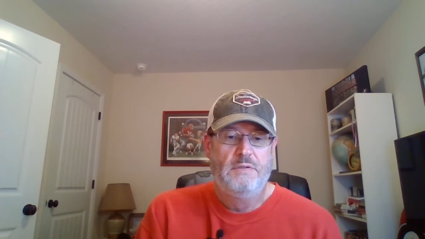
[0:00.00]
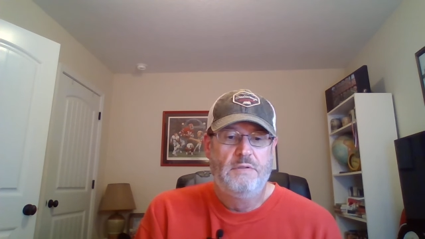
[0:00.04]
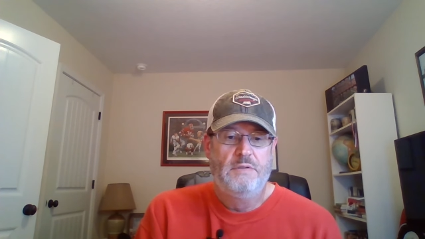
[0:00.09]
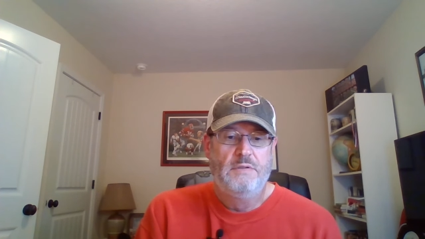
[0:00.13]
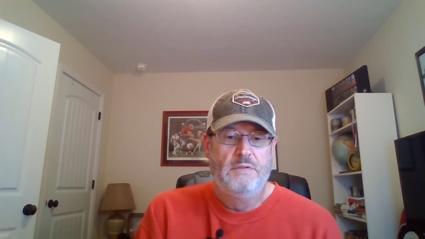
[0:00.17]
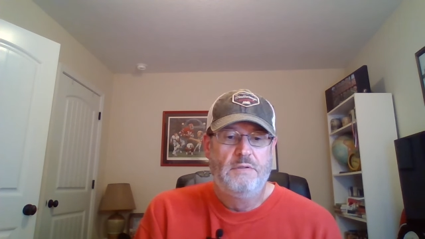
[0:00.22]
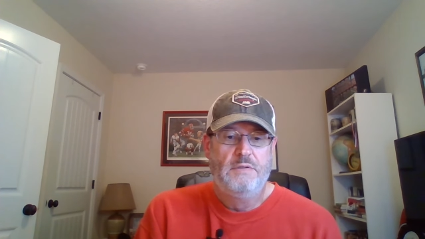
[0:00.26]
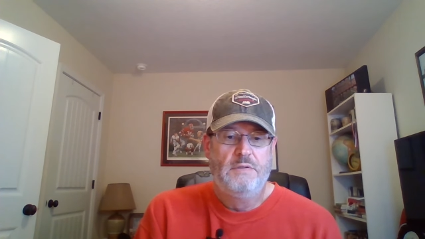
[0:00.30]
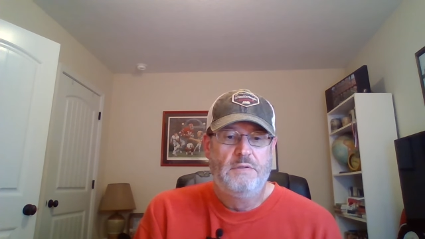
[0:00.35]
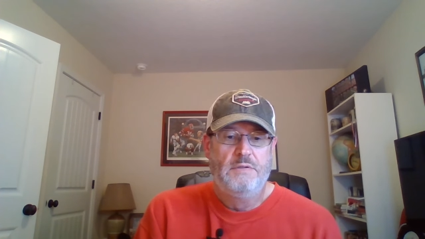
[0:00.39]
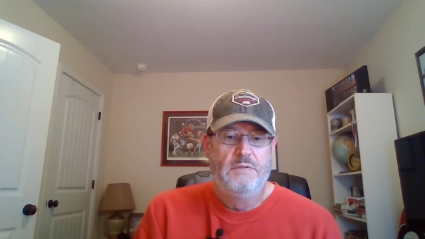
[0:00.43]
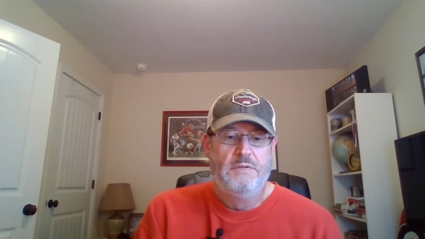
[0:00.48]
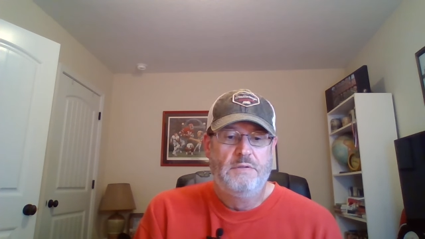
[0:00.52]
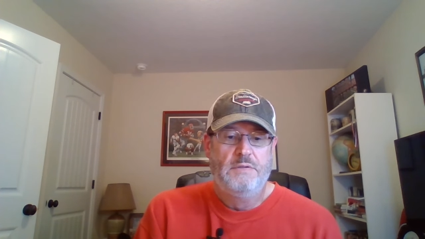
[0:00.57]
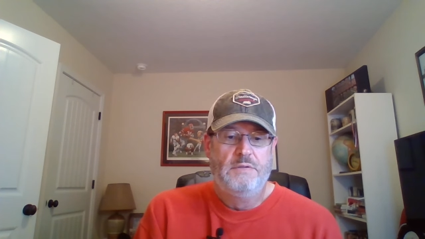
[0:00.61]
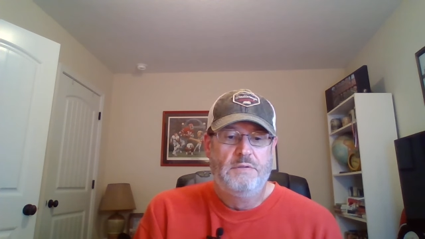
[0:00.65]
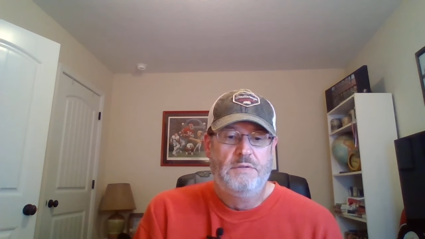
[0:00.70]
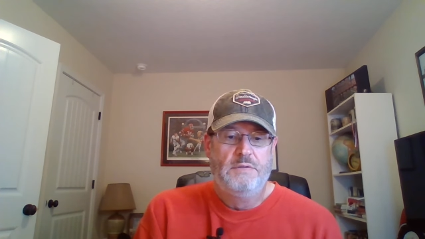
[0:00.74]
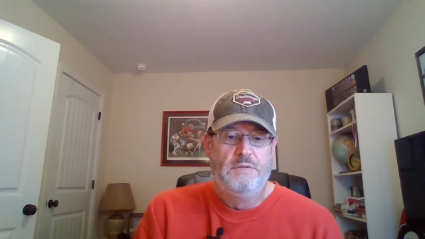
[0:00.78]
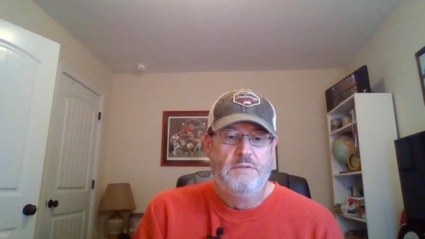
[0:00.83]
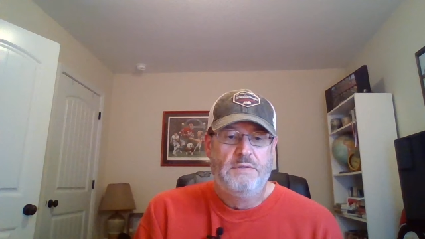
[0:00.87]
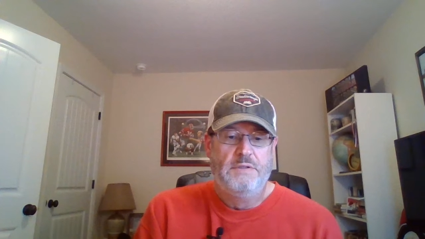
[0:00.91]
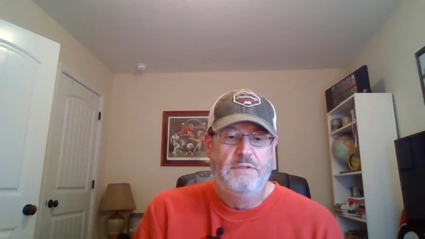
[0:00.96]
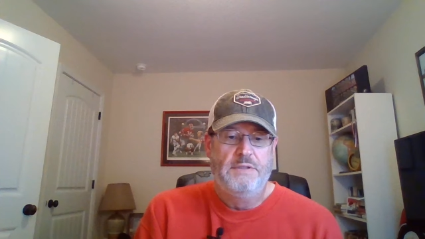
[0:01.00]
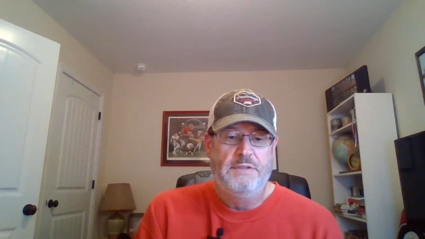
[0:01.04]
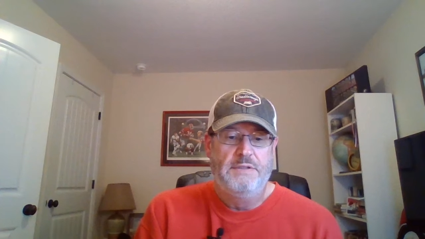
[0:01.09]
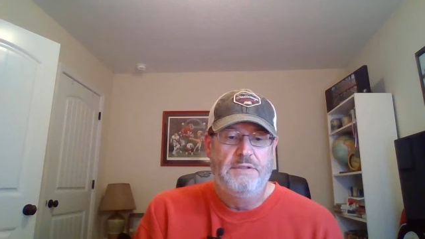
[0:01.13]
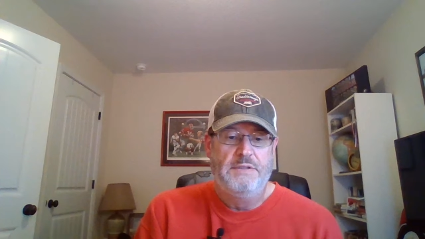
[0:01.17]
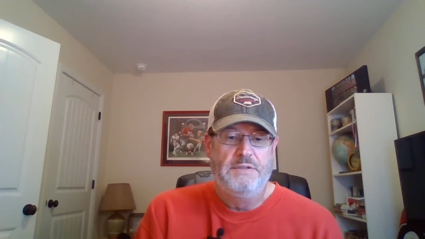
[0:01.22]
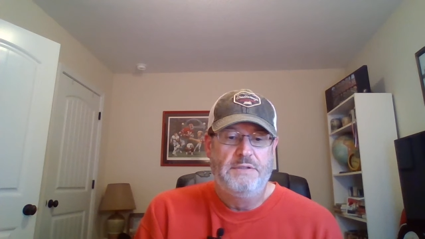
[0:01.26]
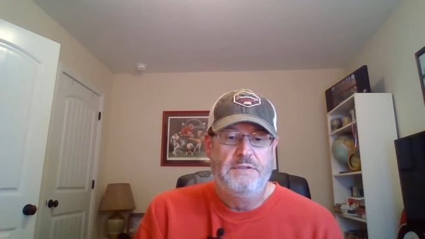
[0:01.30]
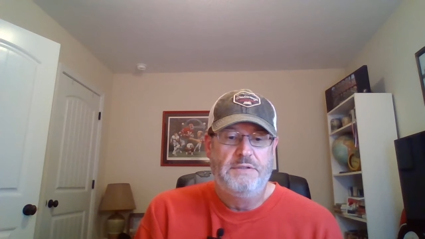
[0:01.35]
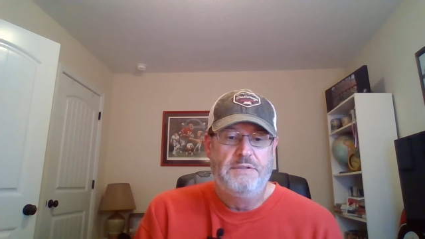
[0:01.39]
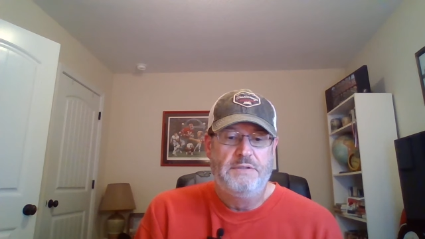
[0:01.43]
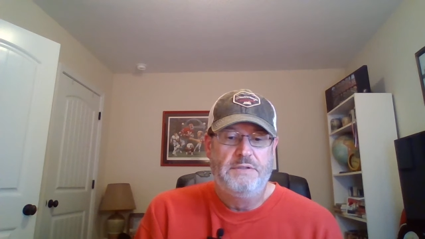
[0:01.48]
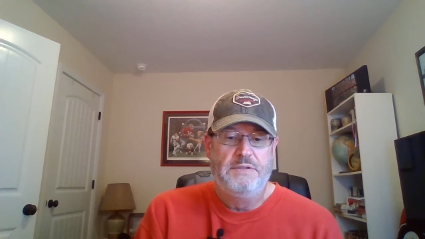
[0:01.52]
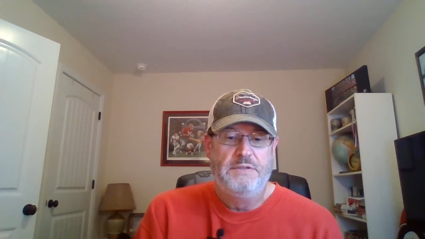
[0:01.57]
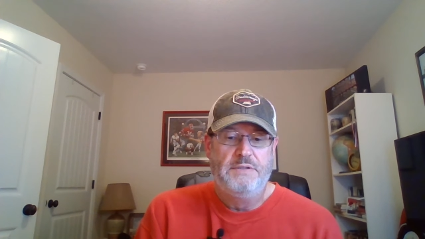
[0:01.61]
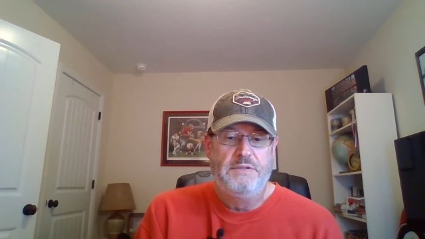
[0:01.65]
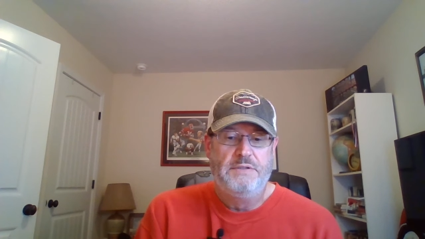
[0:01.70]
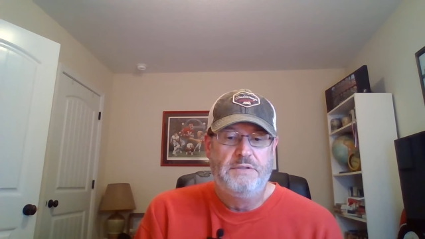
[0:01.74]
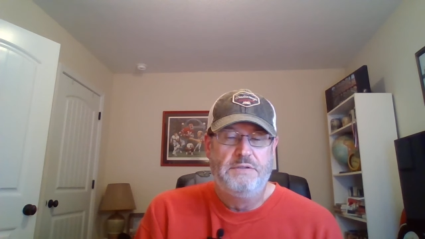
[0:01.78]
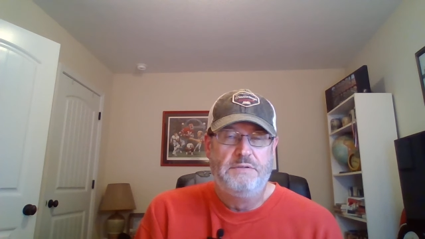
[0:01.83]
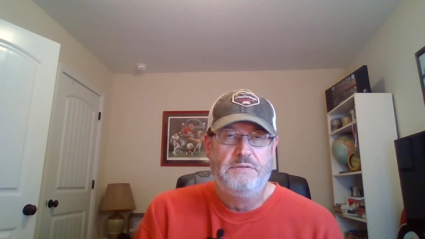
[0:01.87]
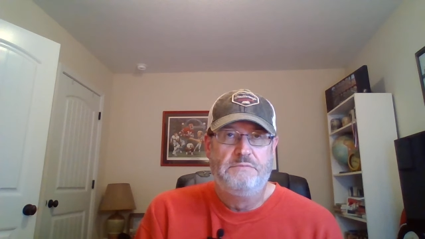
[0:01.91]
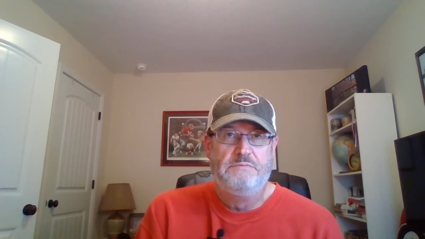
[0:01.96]

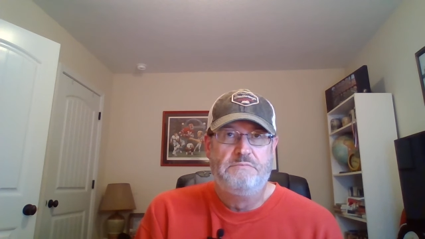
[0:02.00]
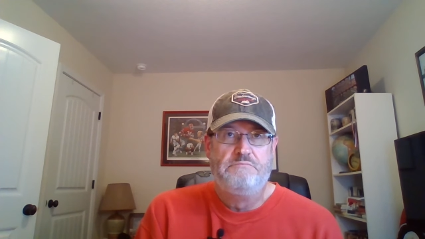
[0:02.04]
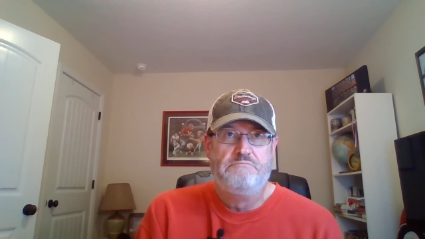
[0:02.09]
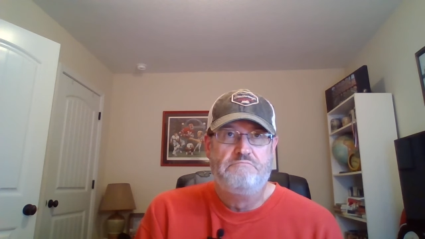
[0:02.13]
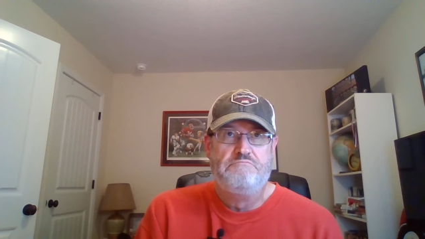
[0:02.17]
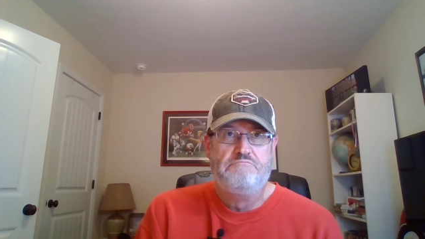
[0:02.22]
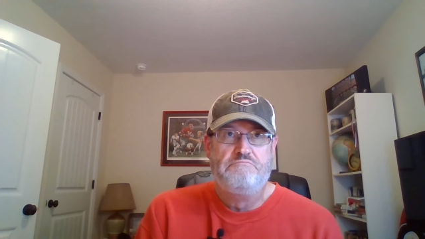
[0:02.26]
(silence)